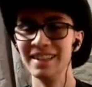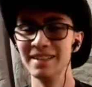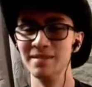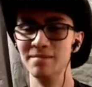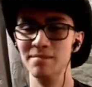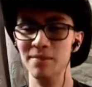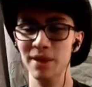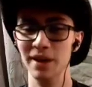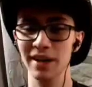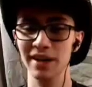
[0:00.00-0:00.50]

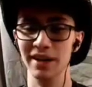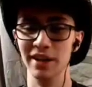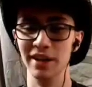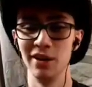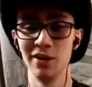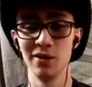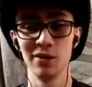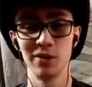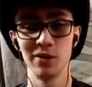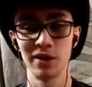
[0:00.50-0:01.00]
But,
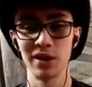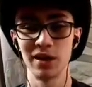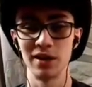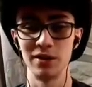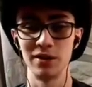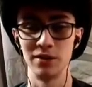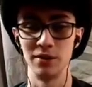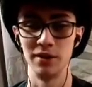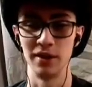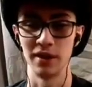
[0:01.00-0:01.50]
oh,
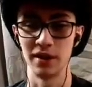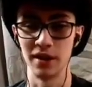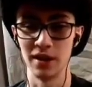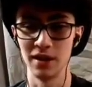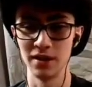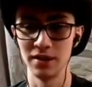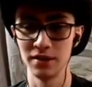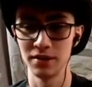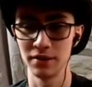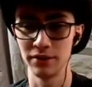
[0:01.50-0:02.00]
okay, so
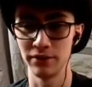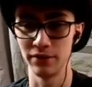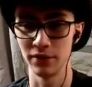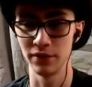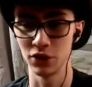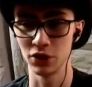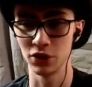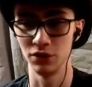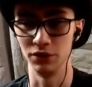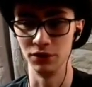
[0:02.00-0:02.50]
Hakan's
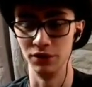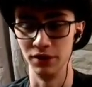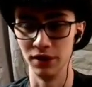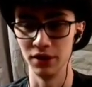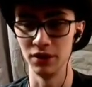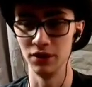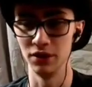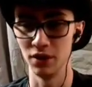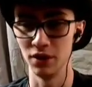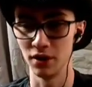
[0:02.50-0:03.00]
official
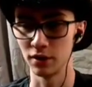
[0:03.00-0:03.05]
did not